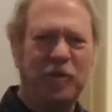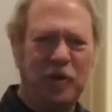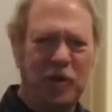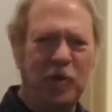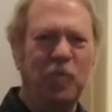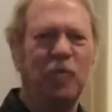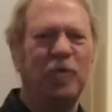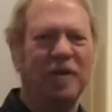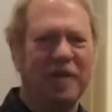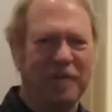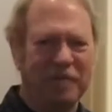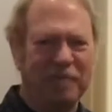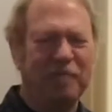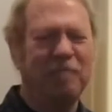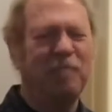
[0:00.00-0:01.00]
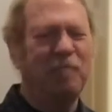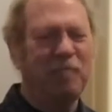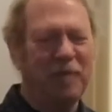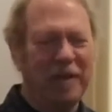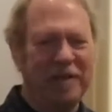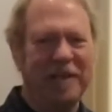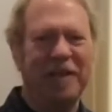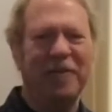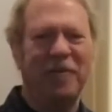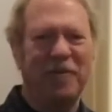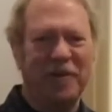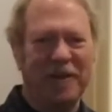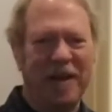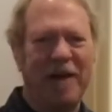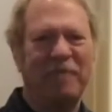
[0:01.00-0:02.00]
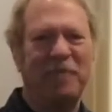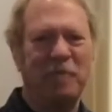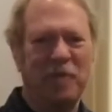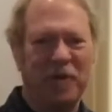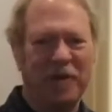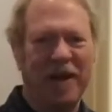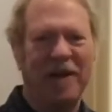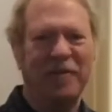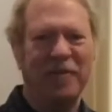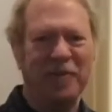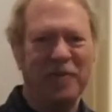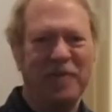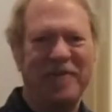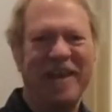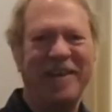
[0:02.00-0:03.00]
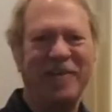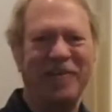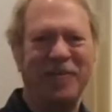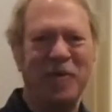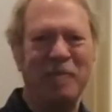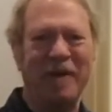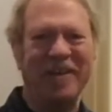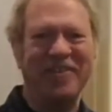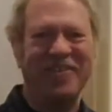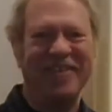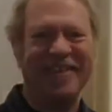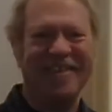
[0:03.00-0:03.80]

you will really learn a lot from Renato. Thank you so much.